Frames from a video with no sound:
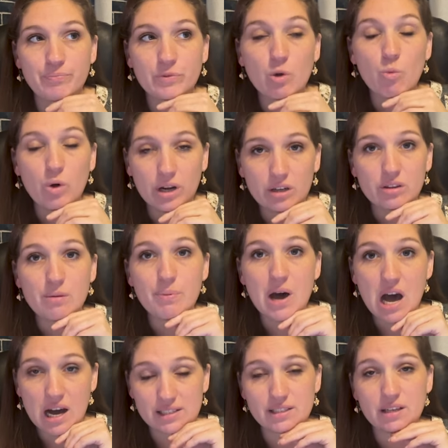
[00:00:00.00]
what are the
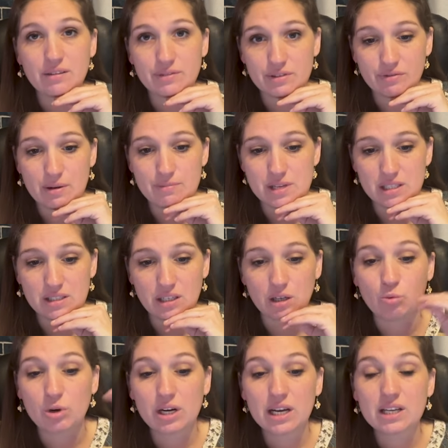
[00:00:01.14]
positives from this year?
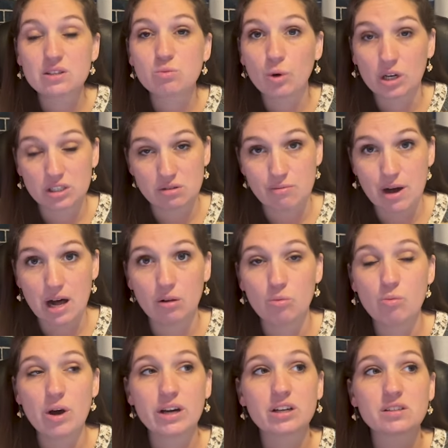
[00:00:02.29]
What has worked well?
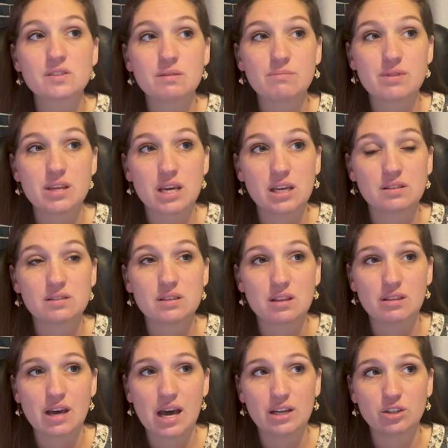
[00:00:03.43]
What are some things
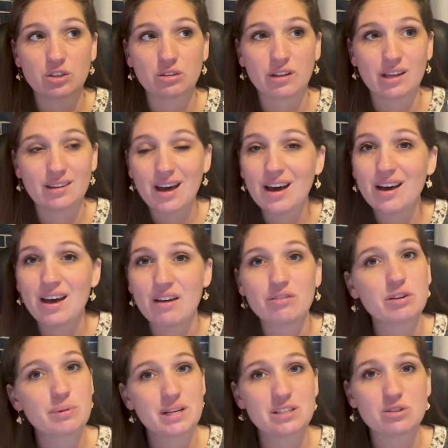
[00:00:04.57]
that you're like, yeah,
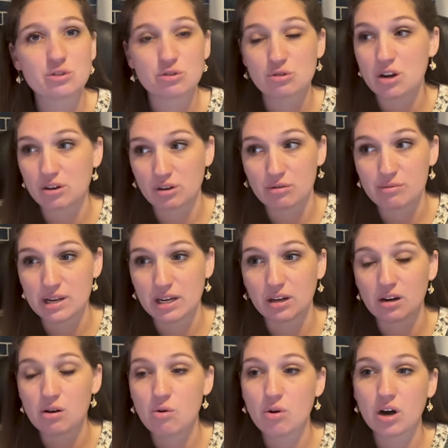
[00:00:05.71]
everybody's a stronger
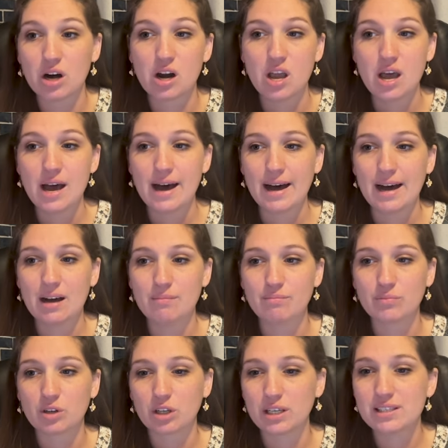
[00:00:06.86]
reader, or,
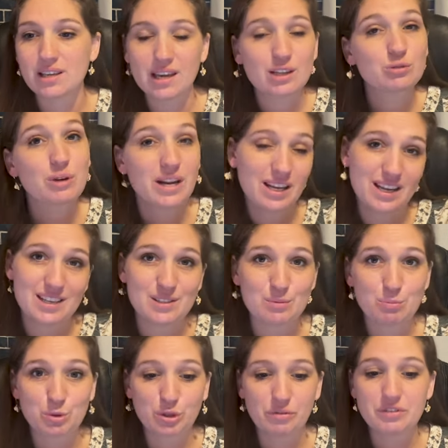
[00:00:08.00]
um, or his handwriting has
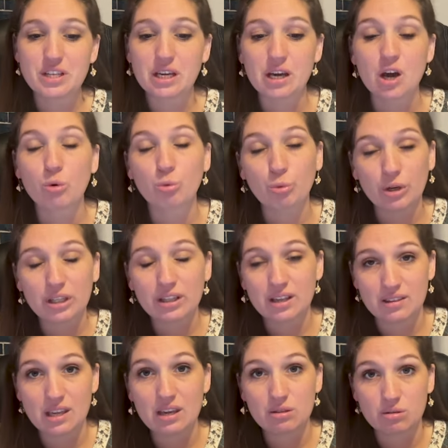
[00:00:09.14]
improved? Like, really
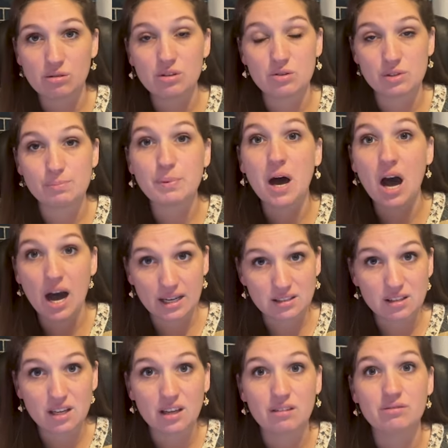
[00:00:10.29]
think through those
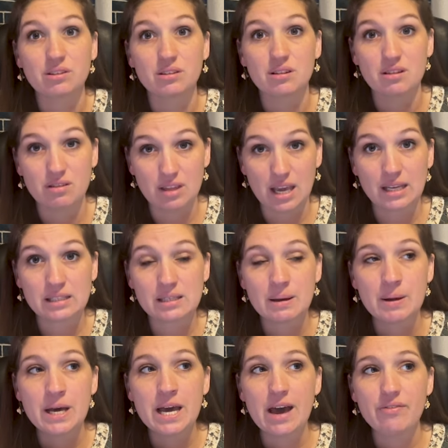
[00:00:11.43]
positive things.
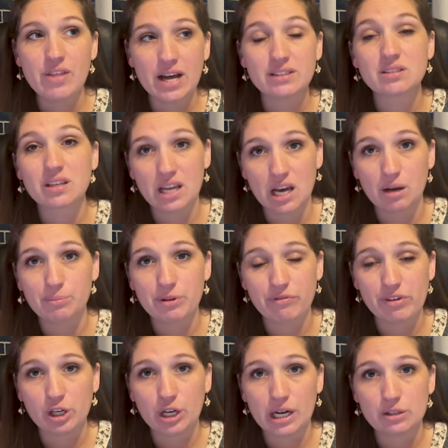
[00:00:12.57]
And that's going to help you
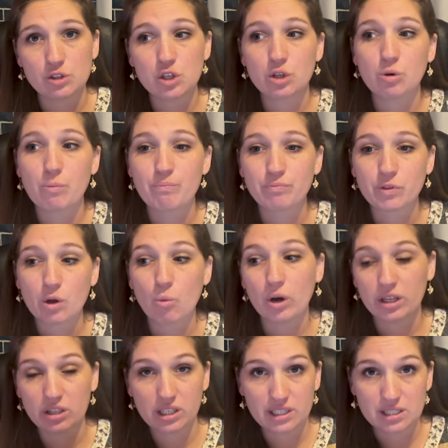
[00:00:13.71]
figure out, too,
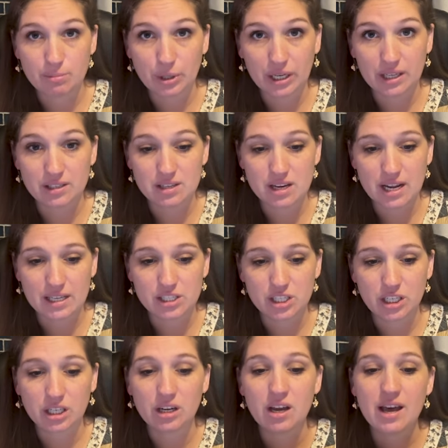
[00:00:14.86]
what you need to bring into next
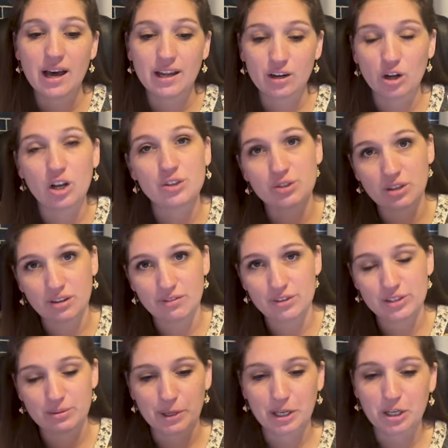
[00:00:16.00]
year. And it'll also give you
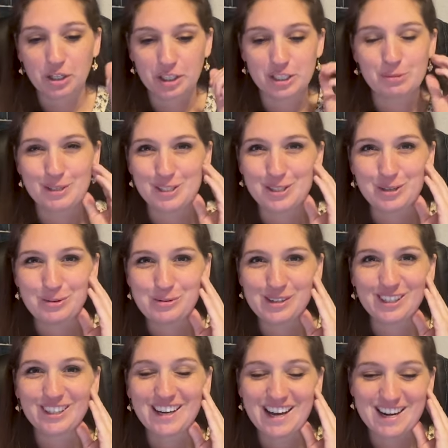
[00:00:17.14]
some encouragement, too, when
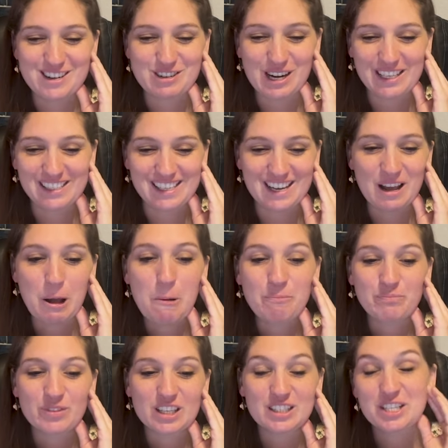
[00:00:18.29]
you're kind of trying to
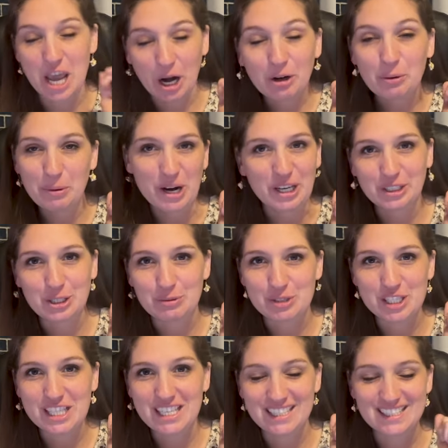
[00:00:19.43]
tear apart your
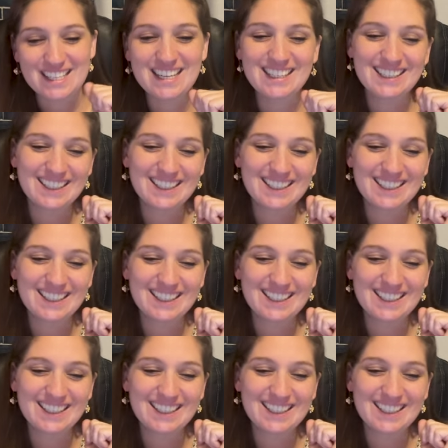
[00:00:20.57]
routines,